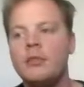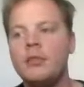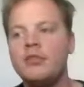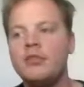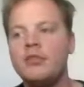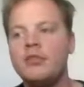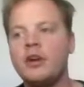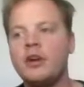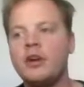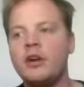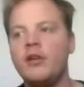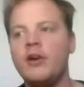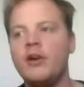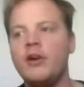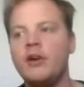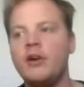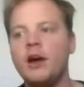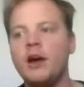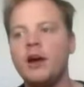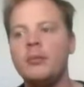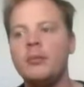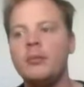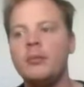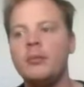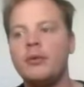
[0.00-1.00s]
basically it'll
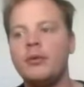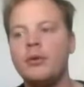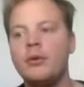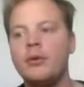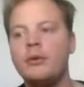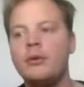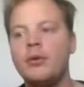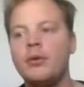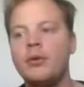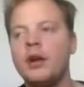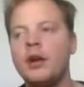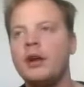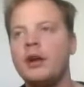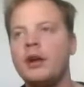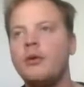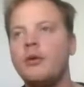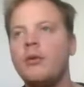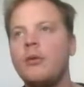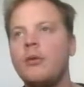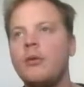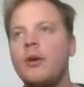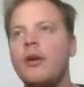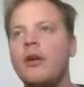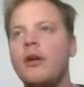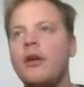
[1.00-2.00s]
come through video
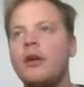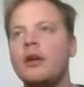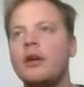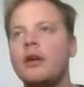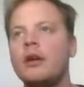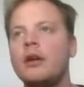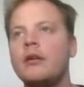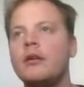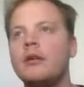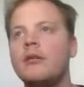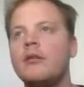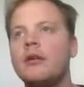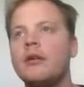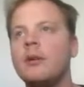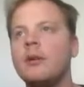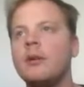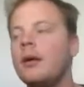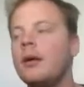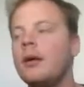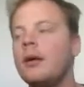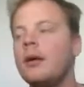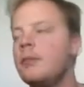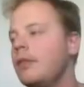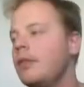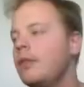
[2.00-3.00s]
quality format.